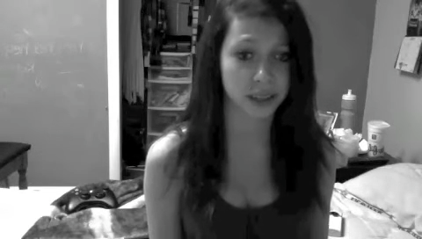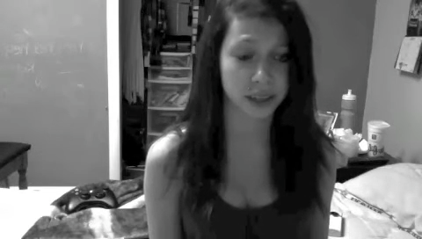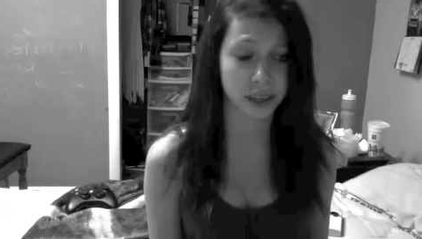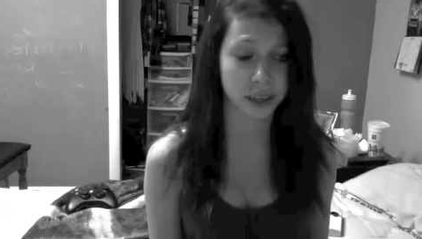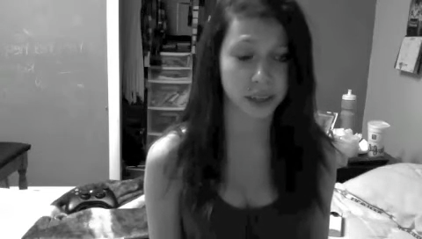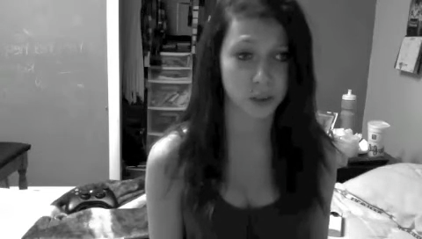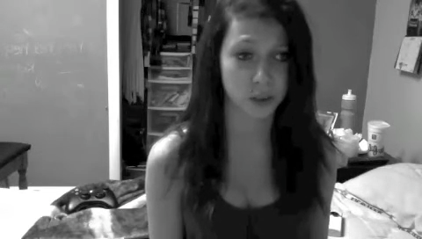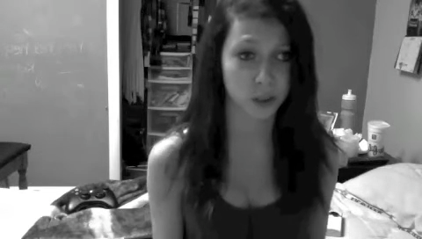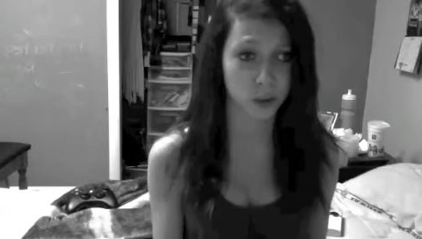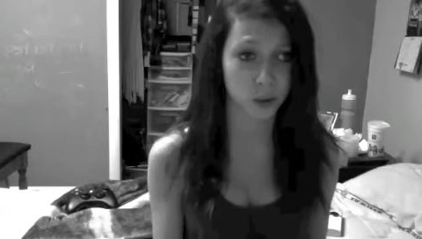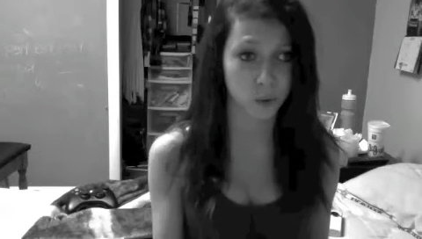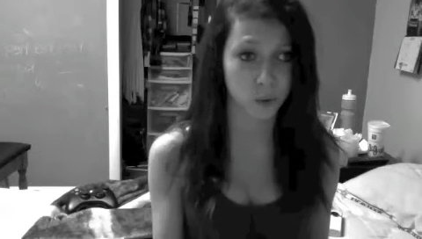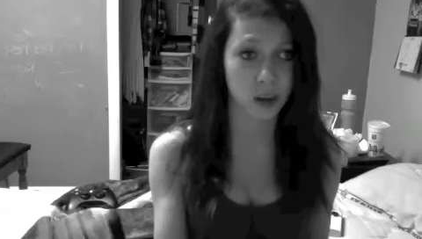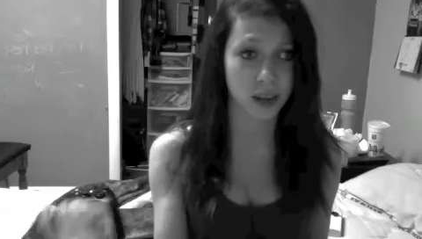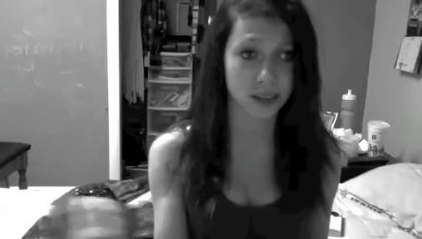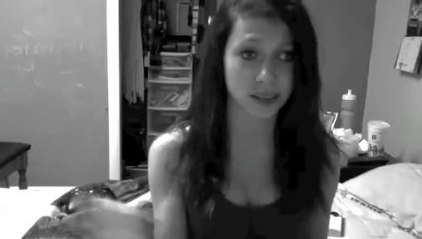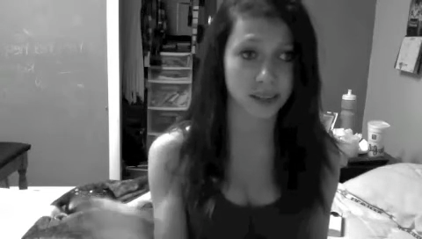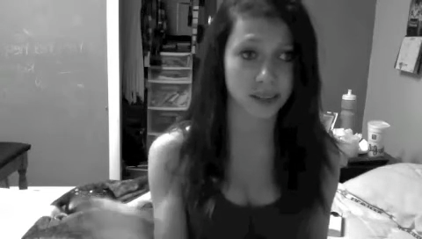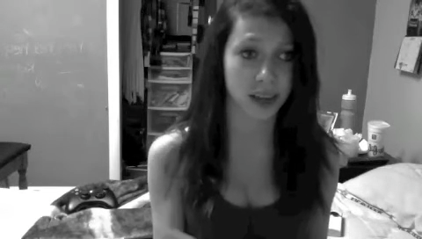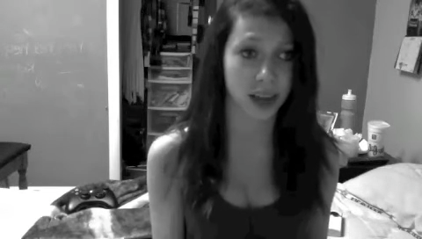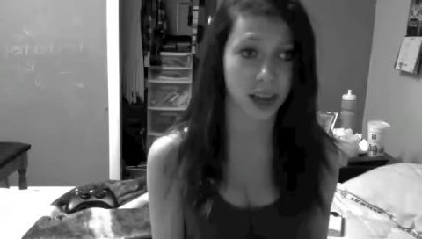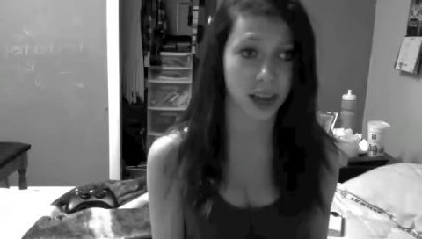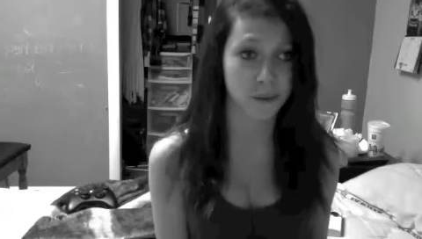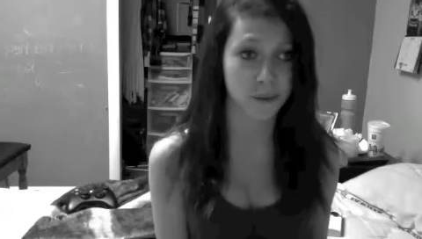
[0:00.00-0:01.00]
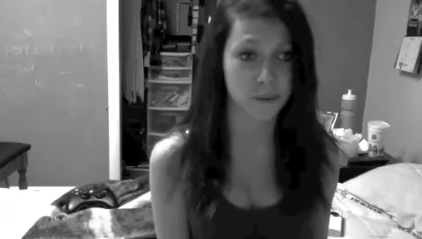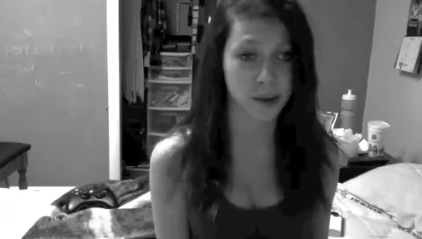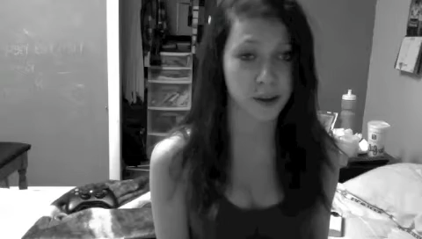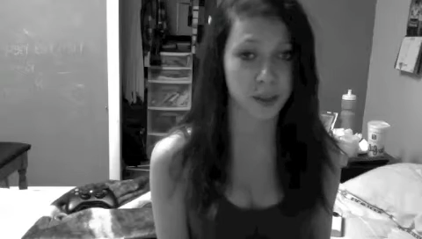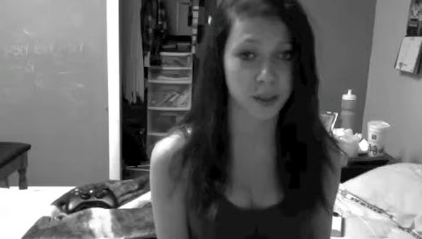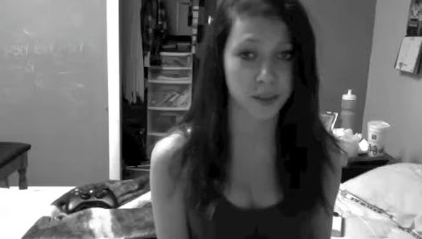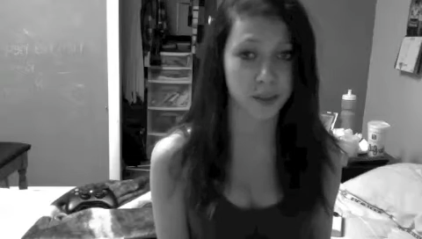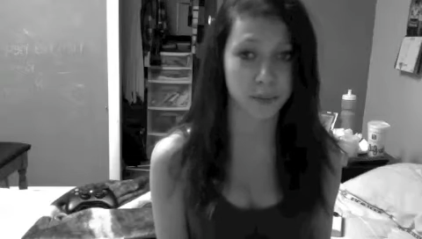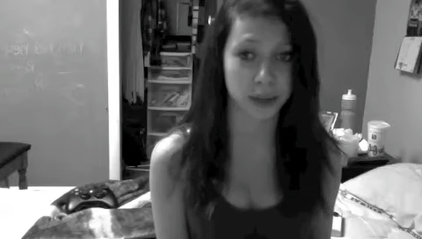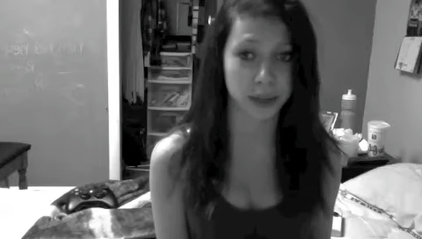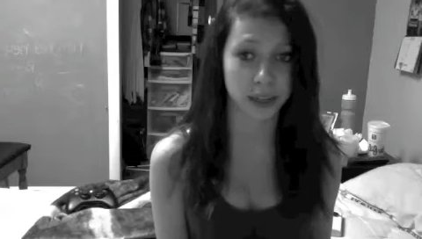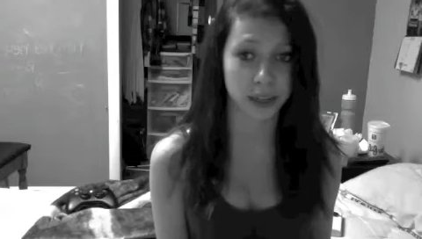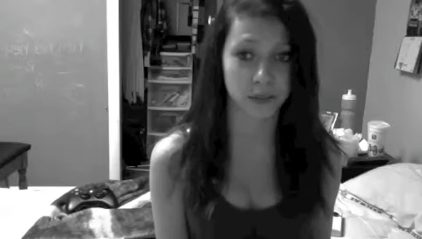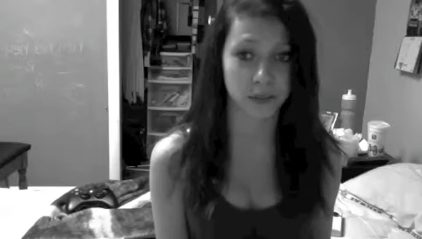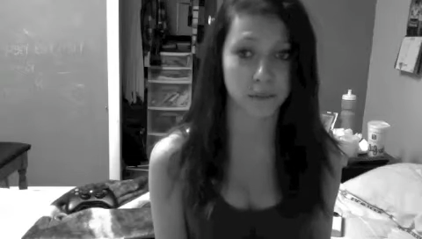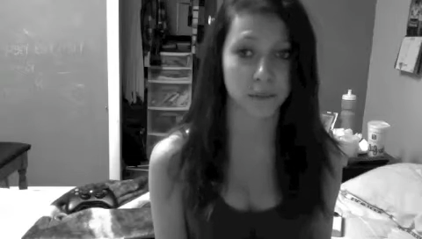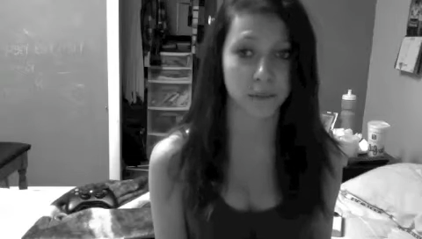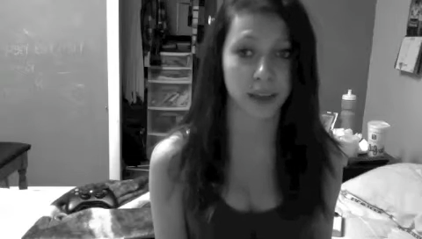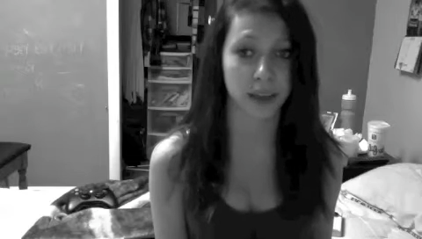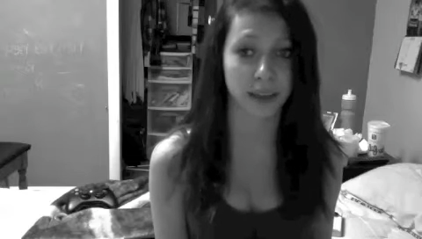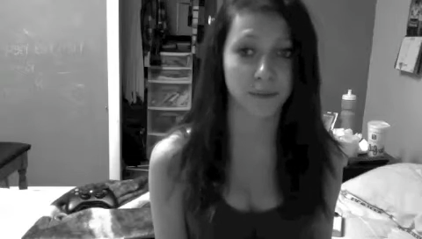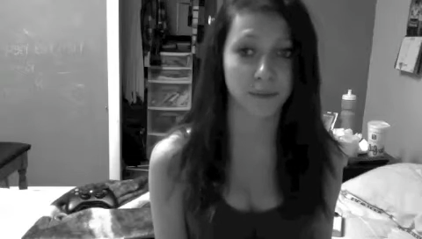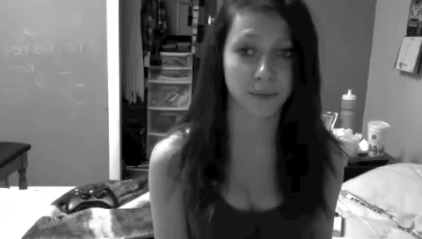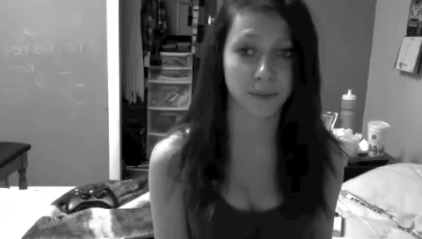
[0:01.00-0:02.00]
you know Chiquel's not gonna be on the bus with
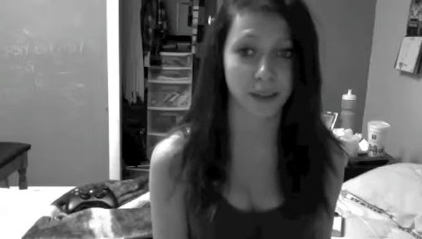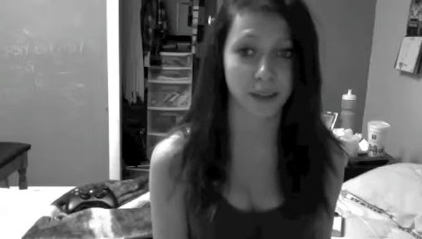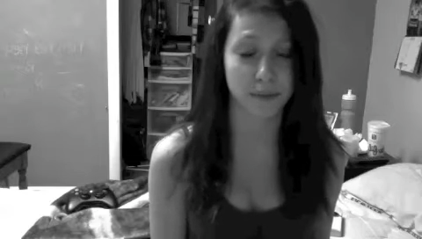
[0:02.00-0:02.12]
me.